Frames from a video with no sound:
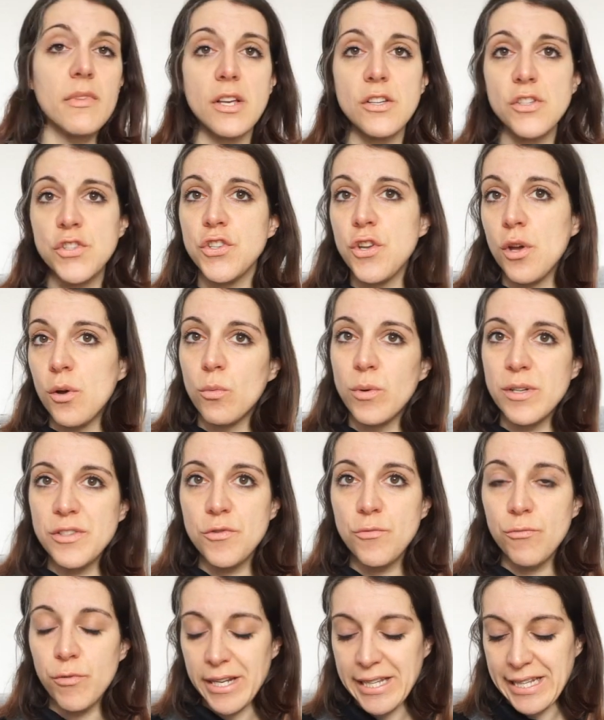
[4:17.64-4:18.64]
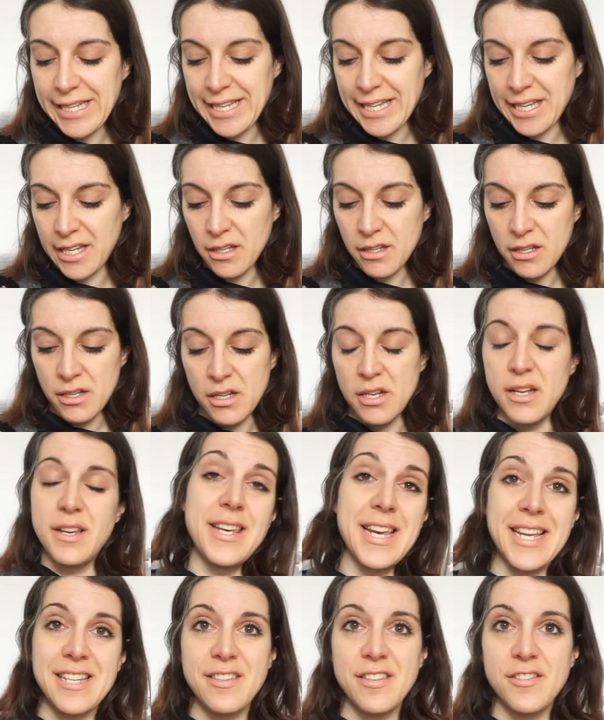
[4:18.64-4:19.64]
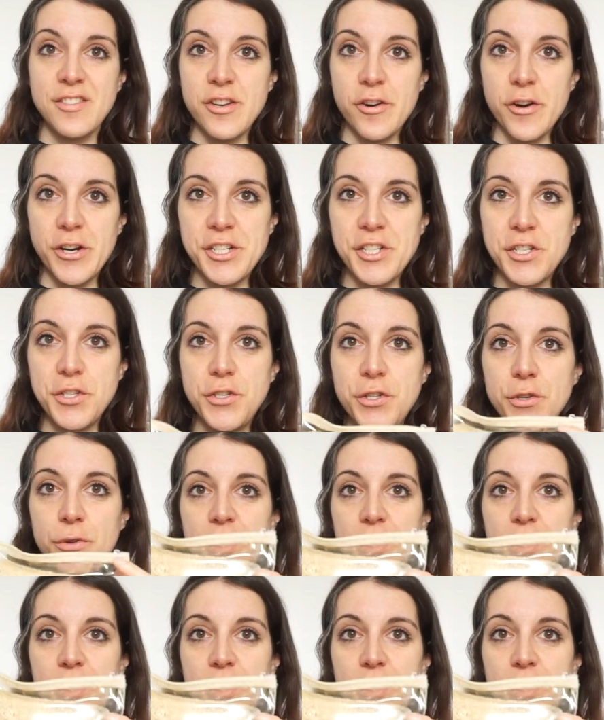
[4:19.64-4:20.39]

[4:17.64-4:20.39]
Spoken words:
So it wasn't really necessary to do